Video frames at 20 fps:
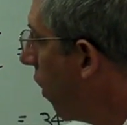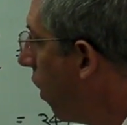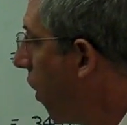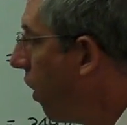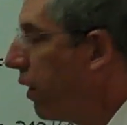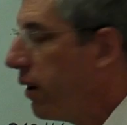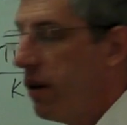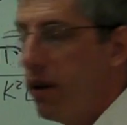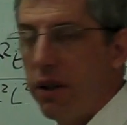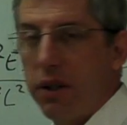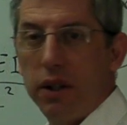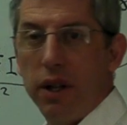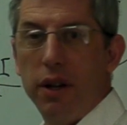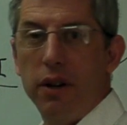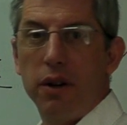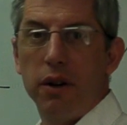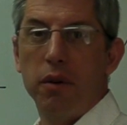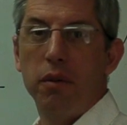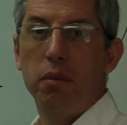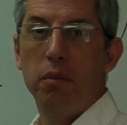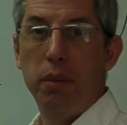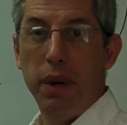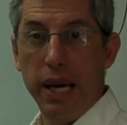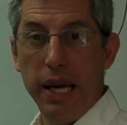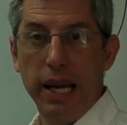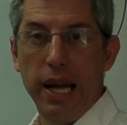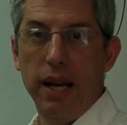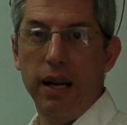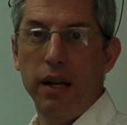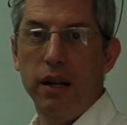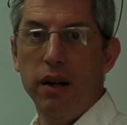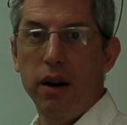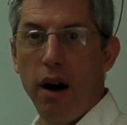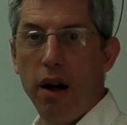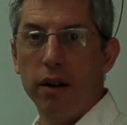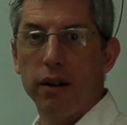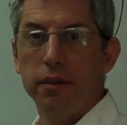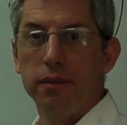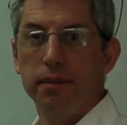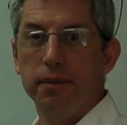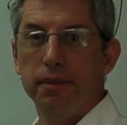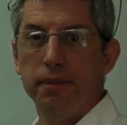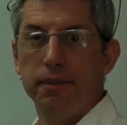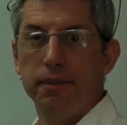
long, slender, pin-ended column.